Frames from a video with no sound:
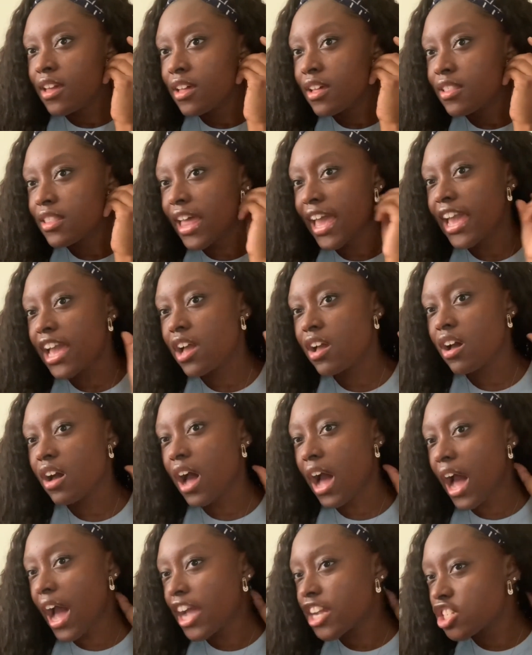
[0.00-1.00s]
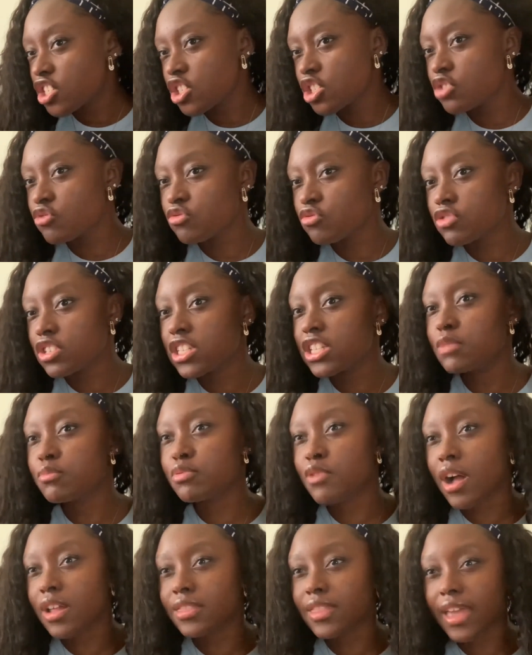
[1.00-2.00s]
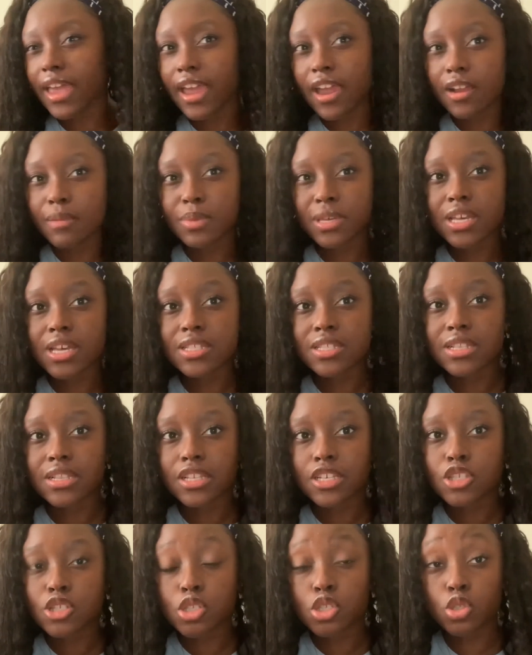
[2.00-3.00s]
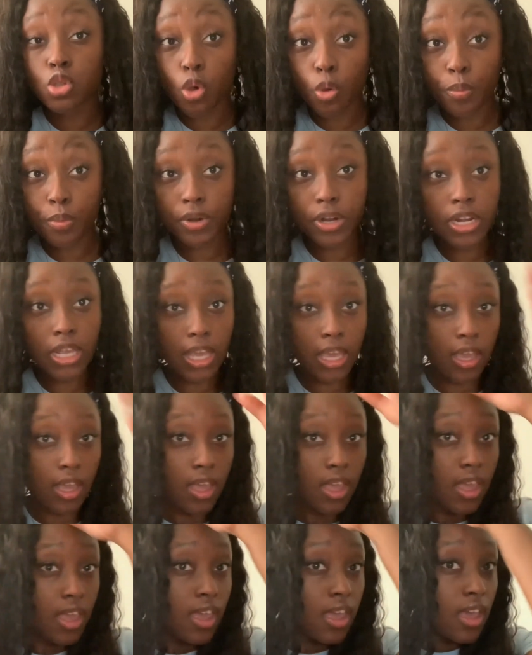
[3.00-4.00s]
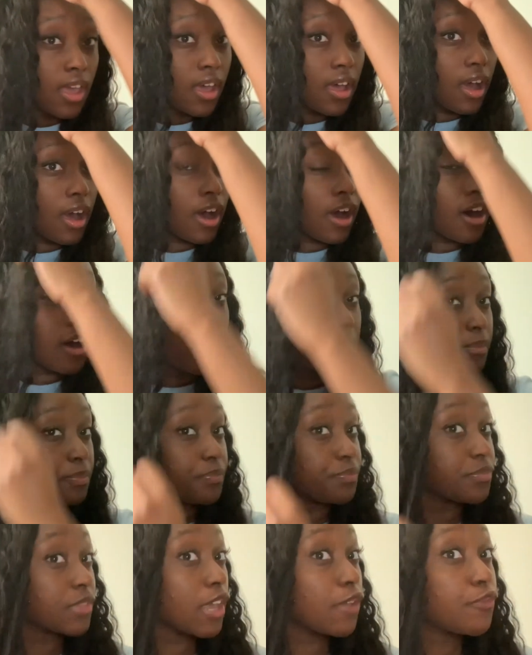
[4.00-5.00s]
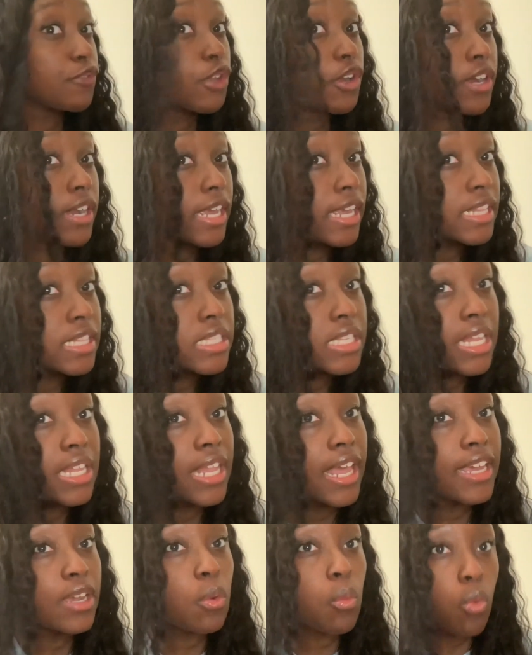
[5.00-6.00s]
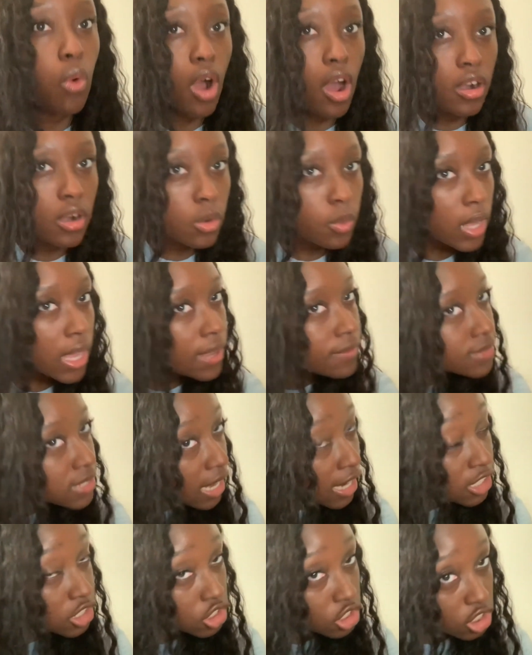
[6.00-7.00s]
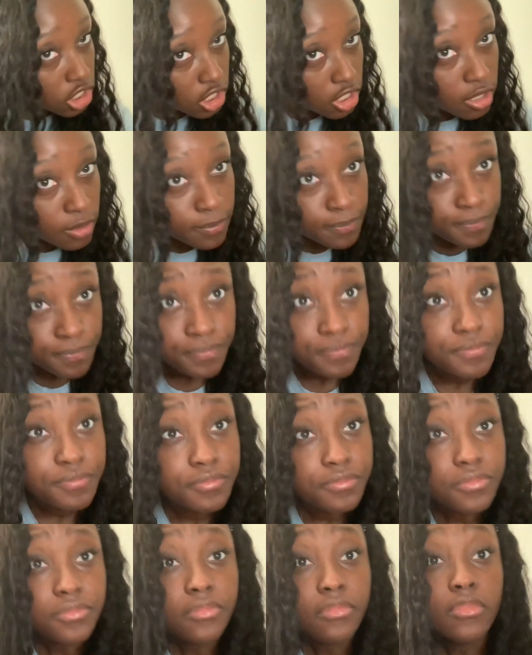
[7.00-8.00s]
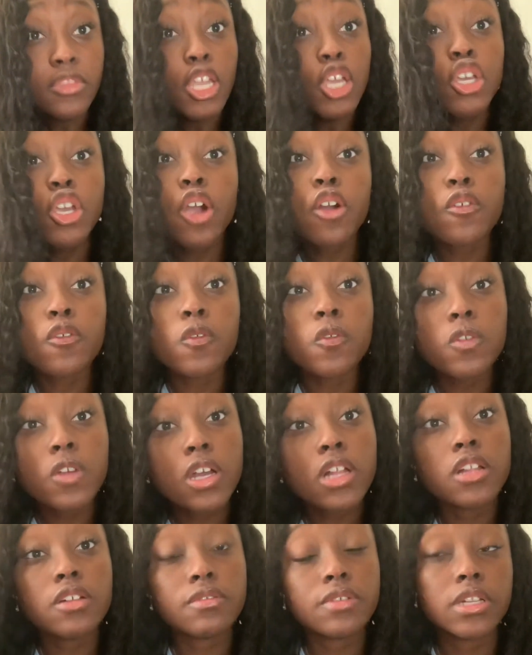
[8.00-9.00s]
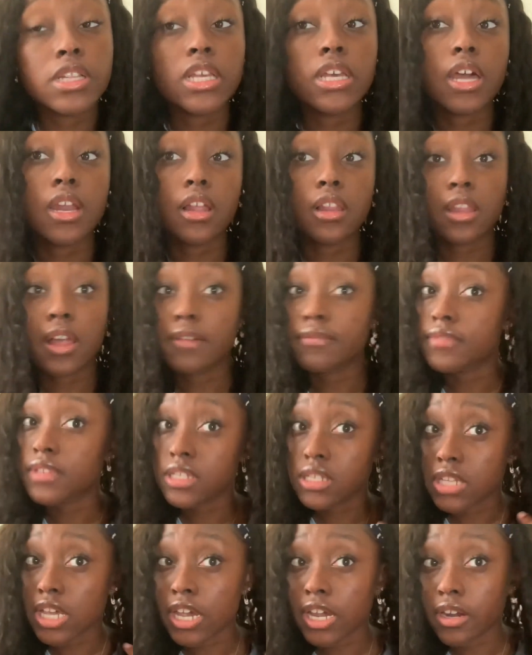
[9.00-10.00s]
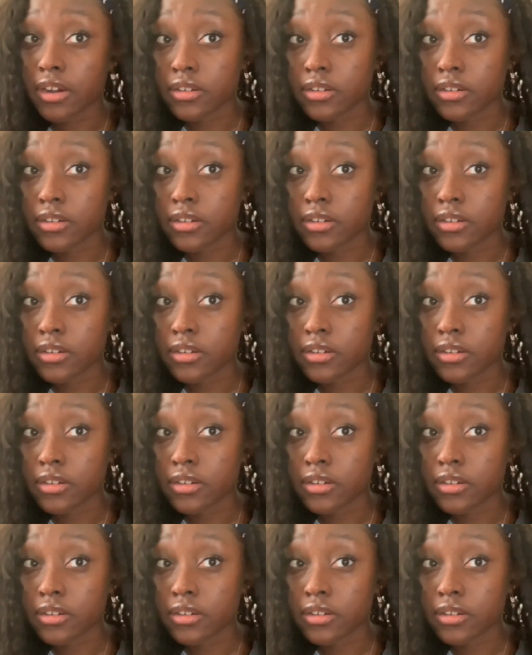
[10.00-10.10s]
Like, I just really brought the hair because it looks so pretty. If you're into like water wave texture, you're really gonna love this hair.